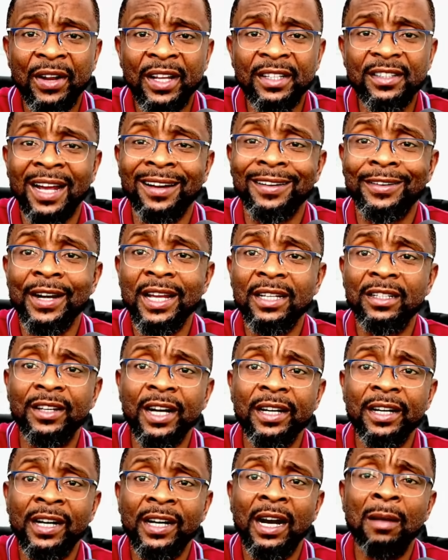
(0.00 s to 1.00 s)
and great great
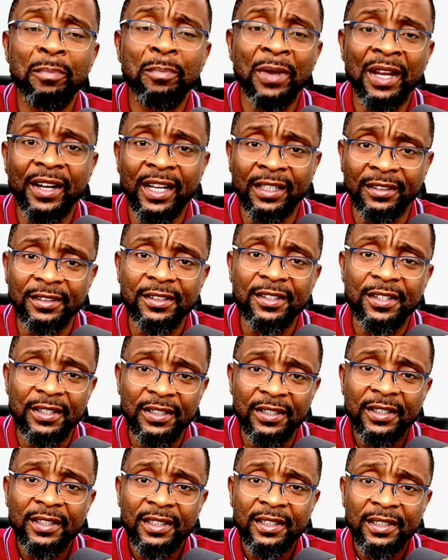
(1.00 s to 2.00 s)
grandparents.
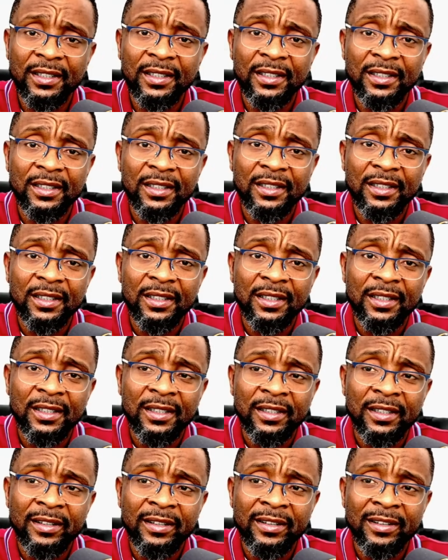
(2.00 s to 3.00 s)

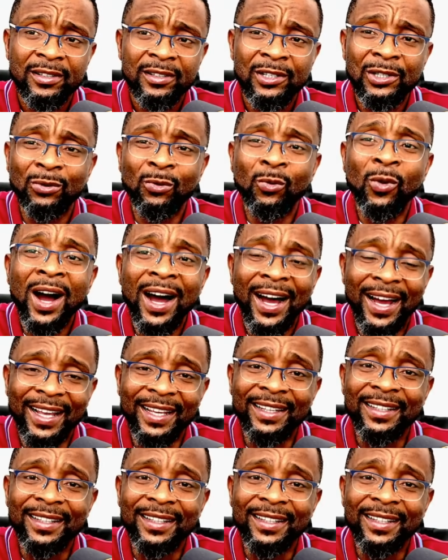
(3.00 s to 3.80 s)
So why?